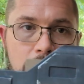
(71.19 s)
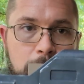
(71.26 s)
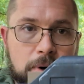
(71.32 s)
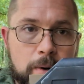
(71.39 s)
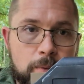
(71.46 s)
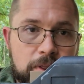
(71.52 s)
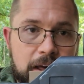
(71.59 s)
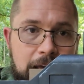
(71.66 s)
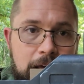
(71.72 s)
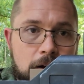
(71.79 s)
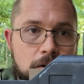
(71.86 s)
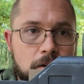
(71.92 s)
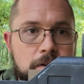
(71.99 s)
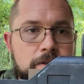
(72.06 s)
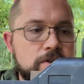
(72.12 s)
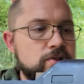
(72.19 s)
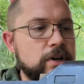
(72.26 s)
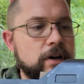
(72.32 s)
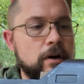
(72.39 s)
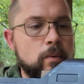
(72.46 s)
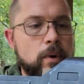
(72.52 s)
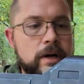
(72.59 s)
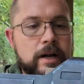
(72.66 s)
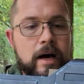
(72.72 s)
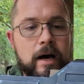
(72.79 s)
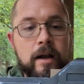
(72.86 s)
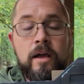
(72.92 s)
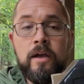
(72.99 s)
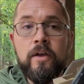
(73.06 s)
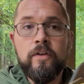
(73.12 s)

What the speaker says: the part with the handle and the trigger and whatnot.